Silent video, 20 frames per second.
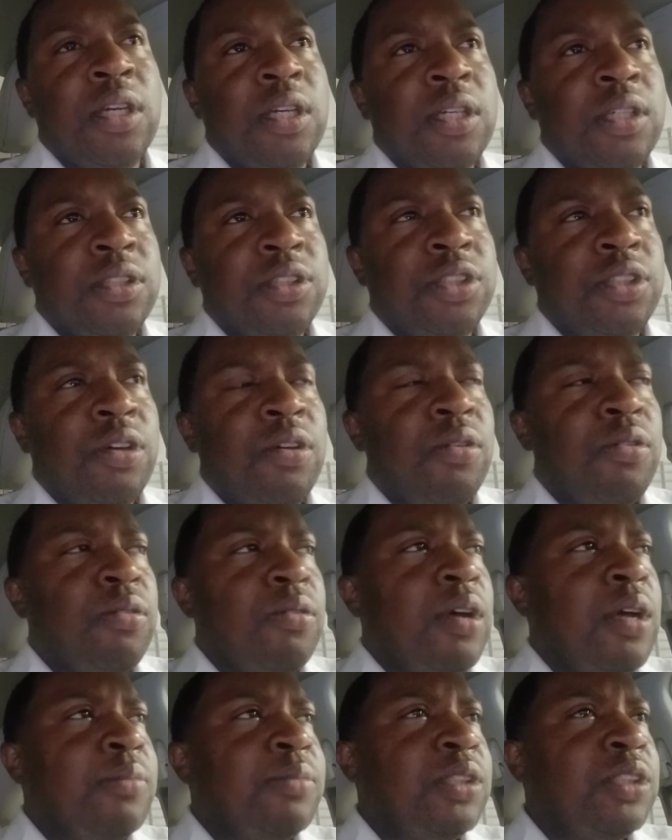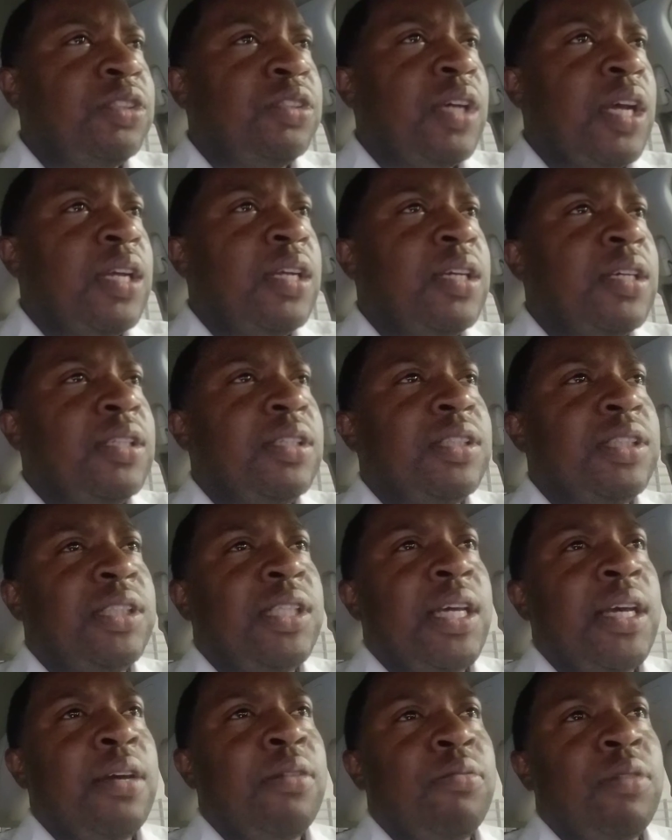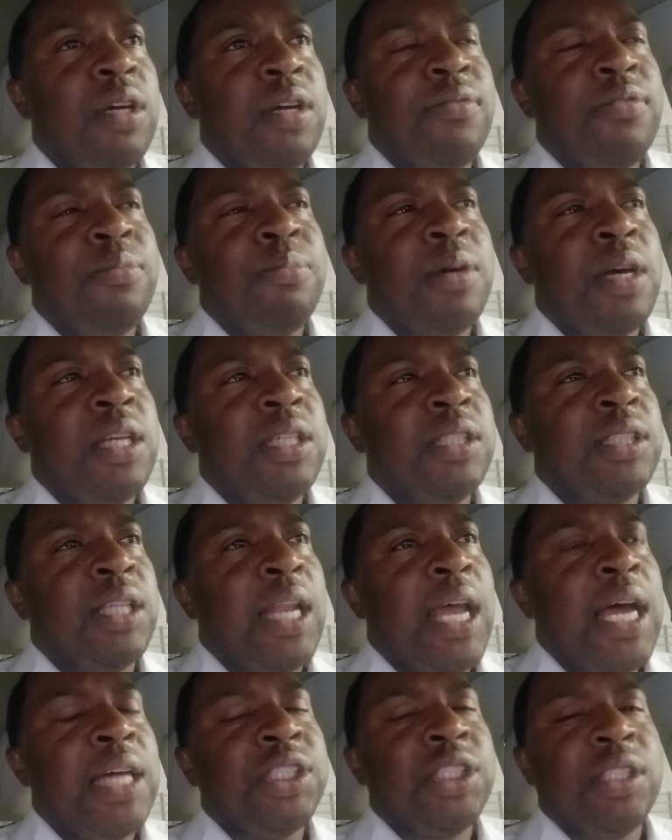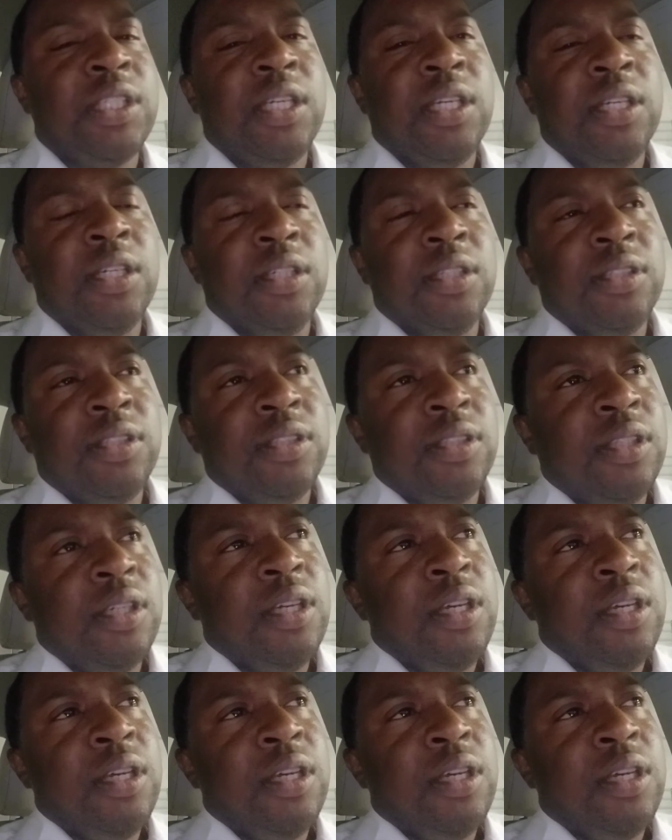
So I'm just trying to understand where everybody's logic is.